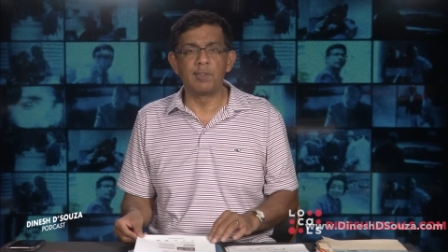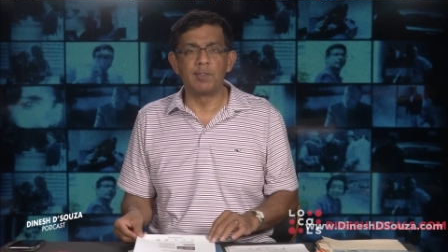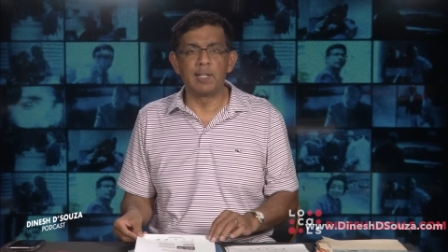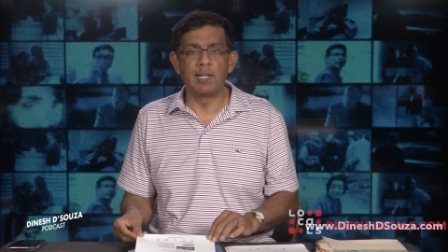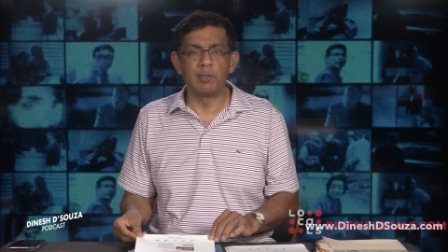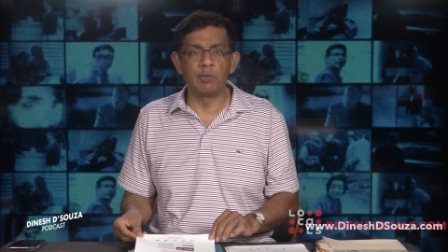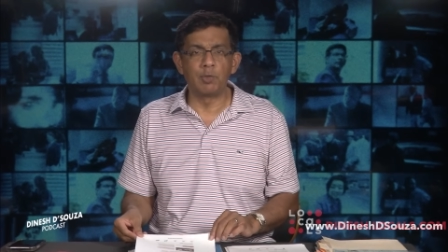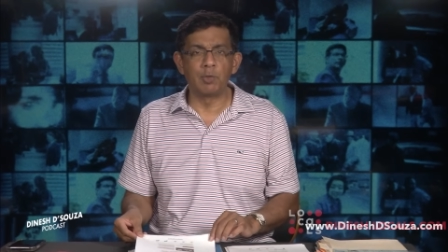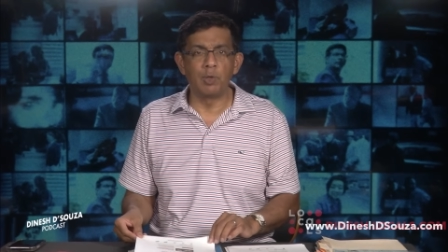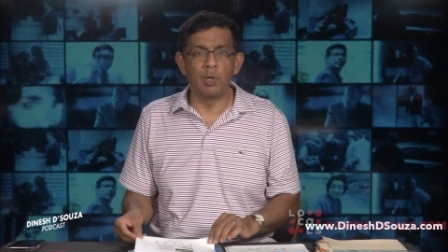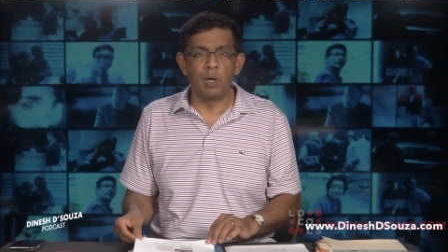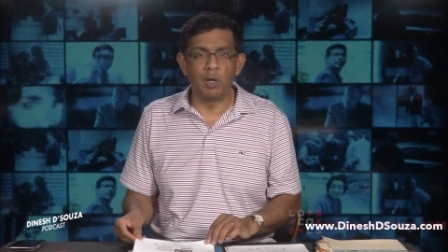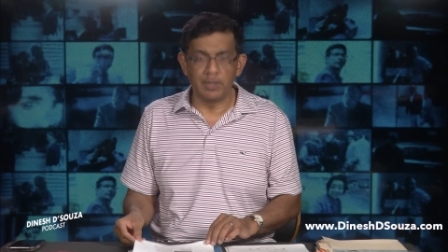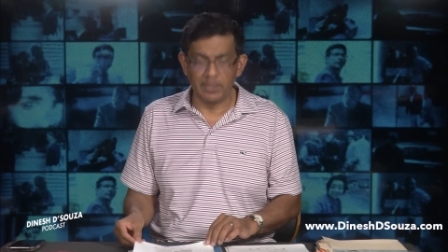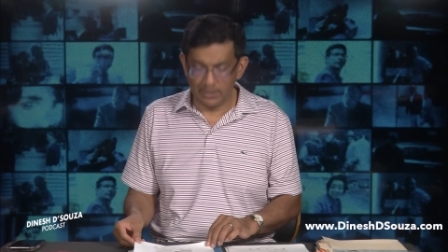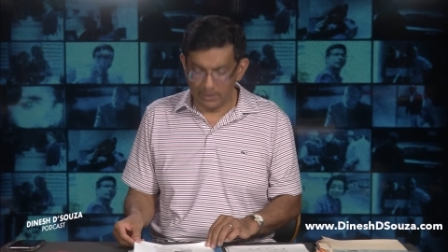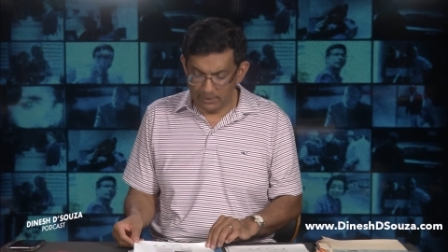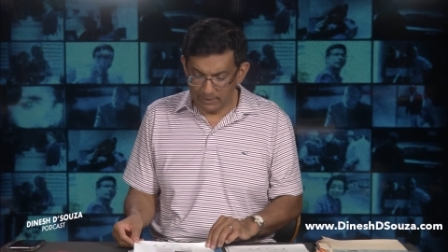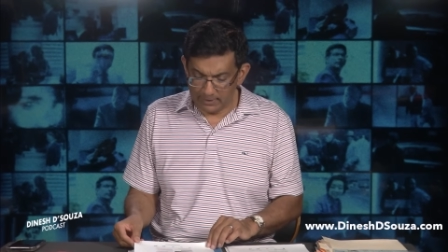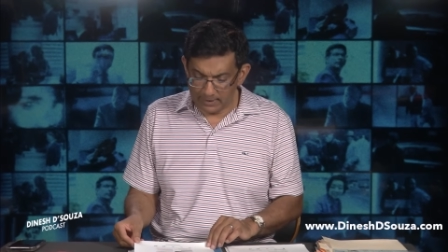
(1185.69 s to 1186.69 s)
and that's
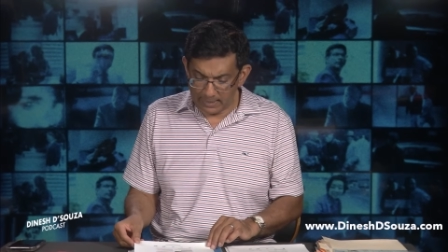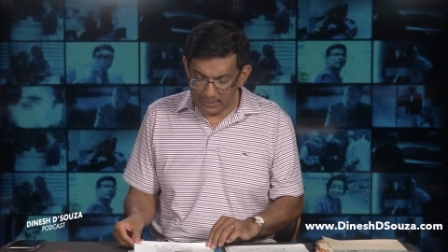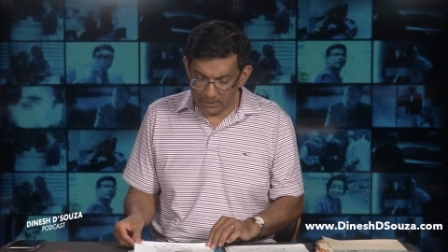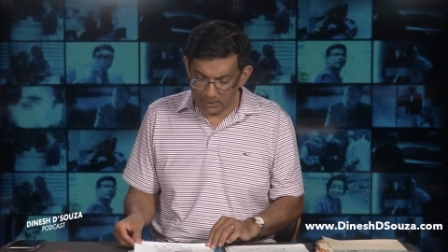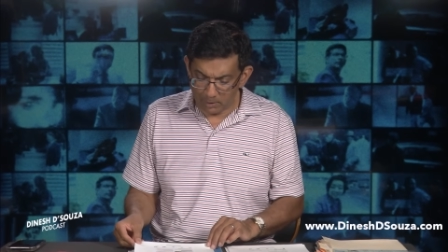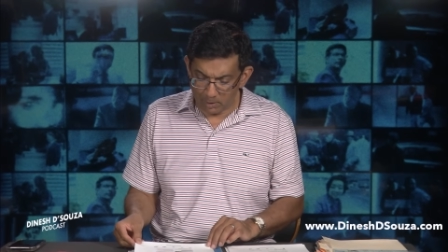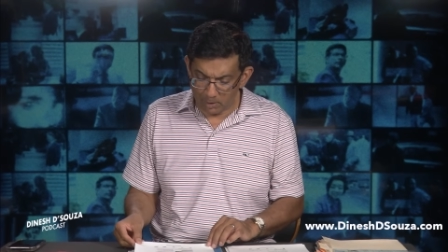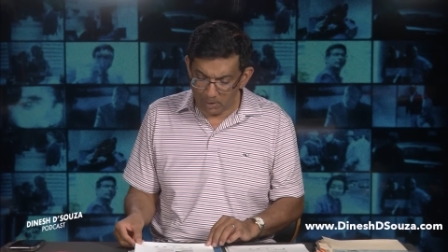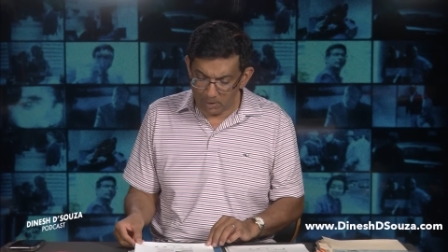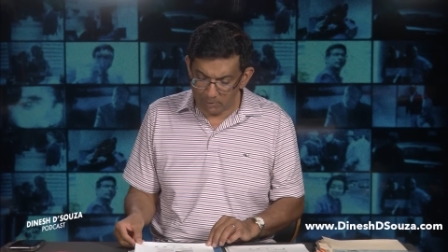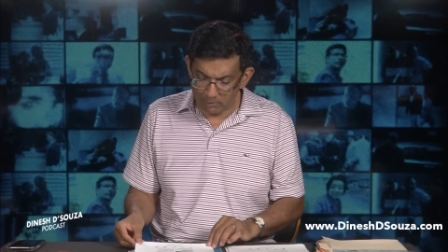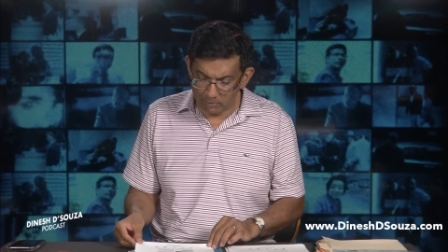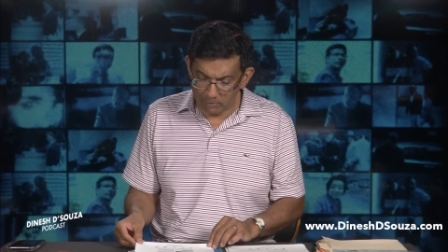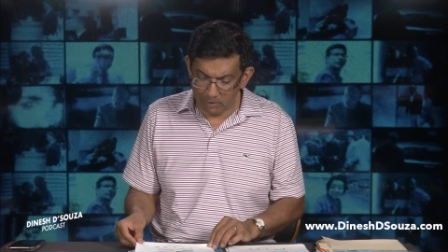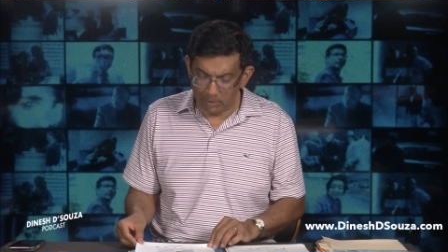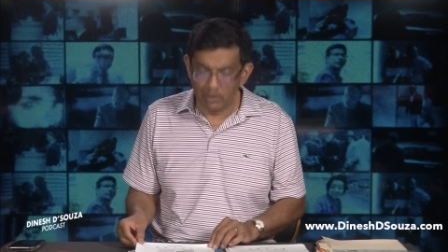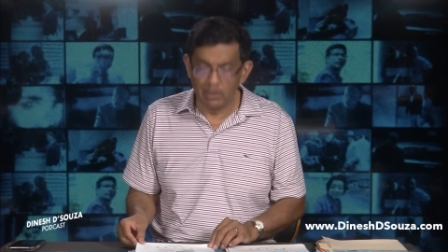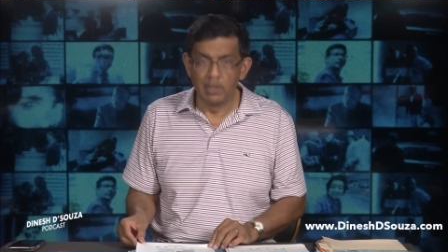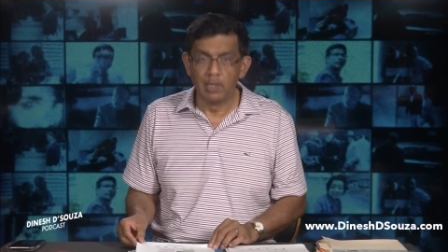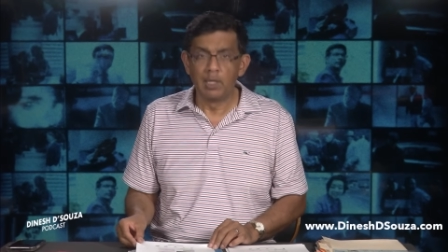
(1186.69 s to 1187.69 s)
Claudine Gay at
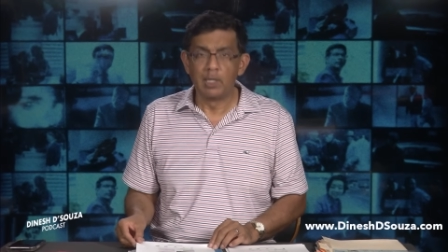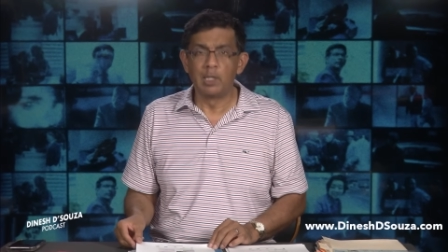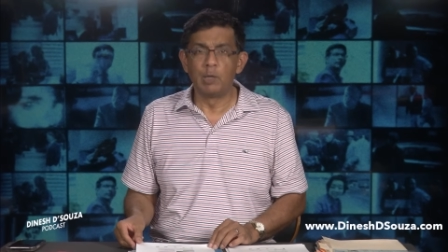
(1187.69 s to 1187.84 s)
Harvard,